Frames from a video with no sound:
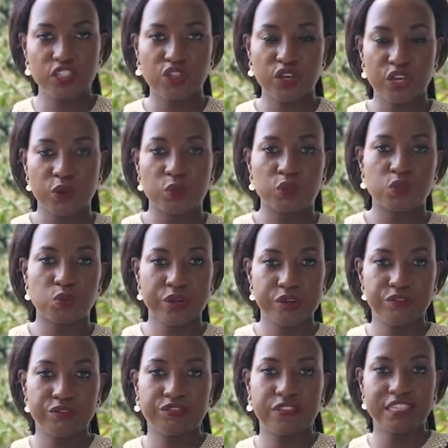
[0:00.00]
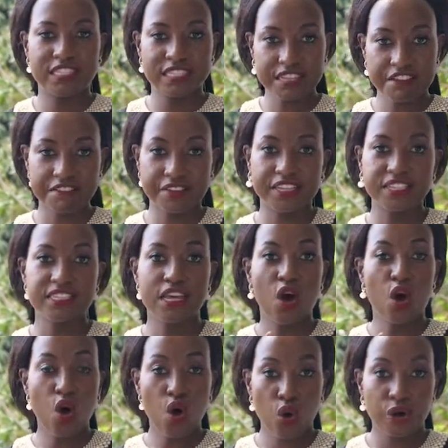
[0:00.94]
So he was one of the servants
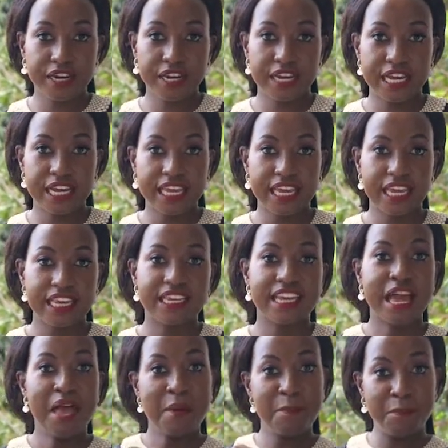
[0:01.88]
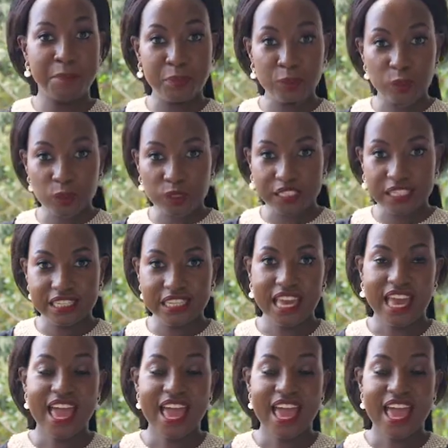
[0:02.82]
on an arcade building.